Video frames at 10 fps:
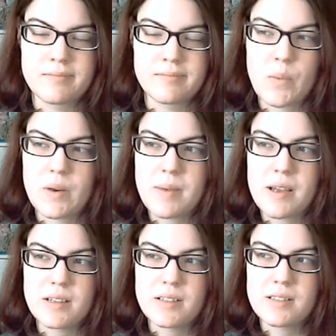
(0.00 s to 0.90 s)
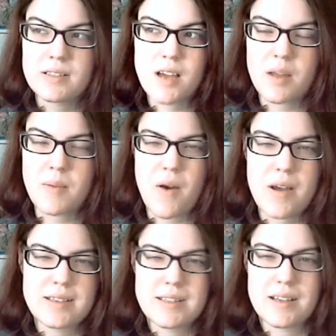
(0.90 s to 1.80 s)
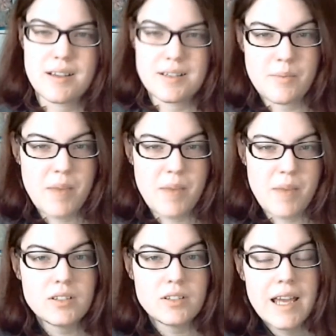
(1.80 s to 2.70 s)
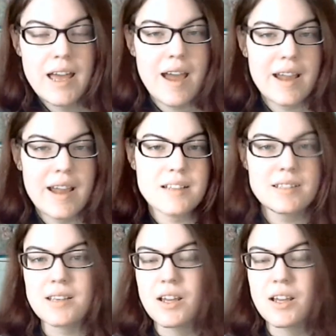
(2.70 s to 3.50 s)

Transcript: what am I talking about? As a as a model, I guess,